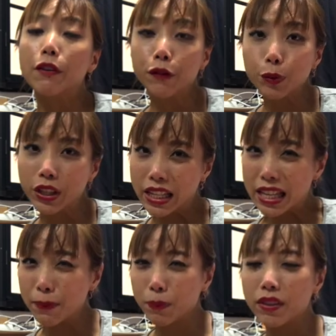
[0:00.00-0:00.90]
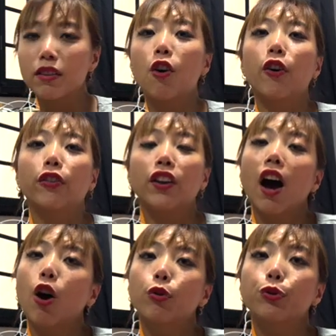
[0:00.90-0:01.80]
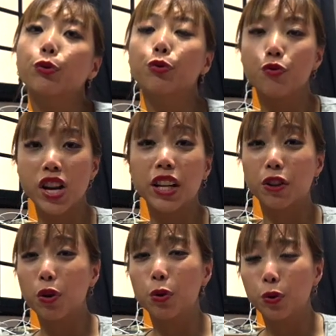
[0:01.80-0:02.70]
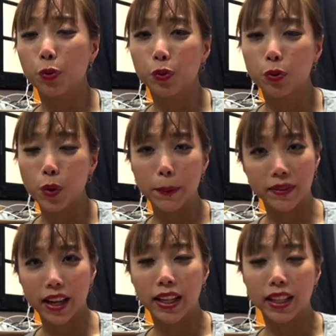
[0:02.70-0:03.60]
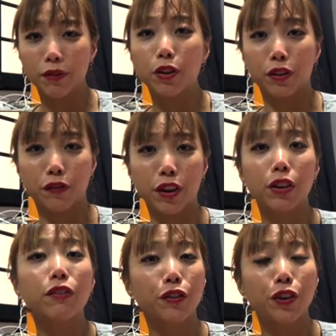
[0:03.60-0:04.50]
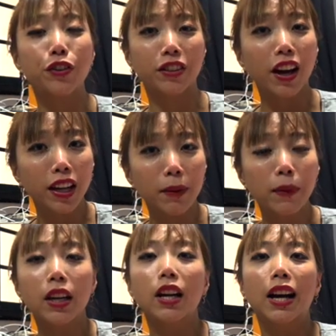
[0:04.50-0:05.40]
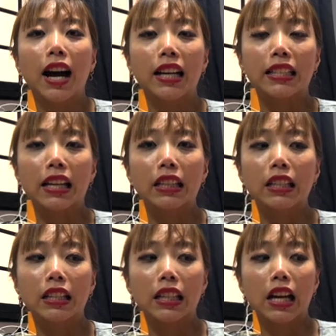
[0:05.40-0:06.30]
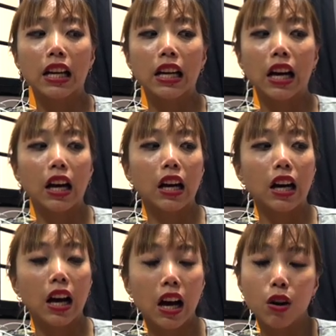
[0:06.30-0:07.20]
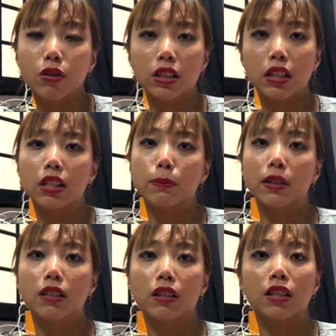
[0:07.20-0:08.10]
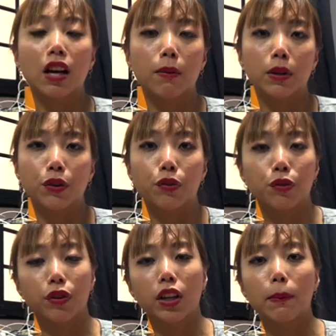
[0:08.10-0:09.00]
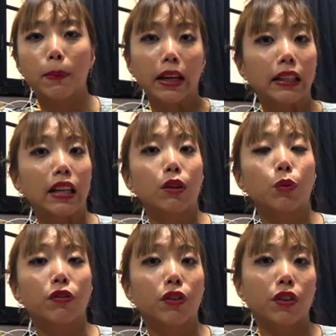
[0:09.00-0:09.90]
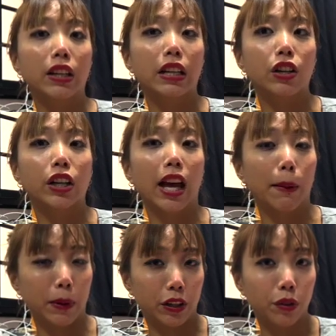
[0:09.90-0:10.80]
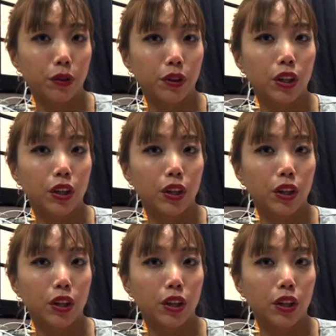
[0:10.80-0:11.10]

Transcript: few tips on how to create your own website for the very first time. I started out this business, Harmony Funeral Care, back then with very little capital